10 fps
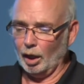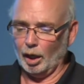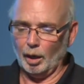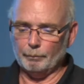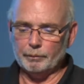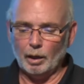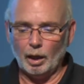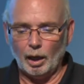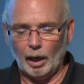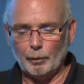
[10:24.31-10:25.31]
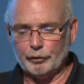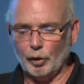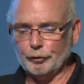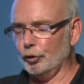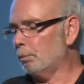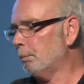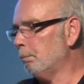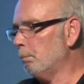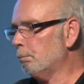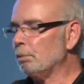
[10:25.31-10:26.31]
I was also
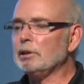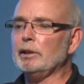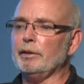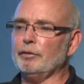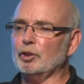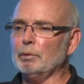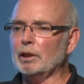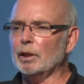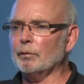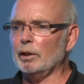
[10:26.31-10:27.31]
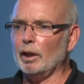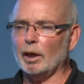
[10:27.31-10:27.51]
pleased to be given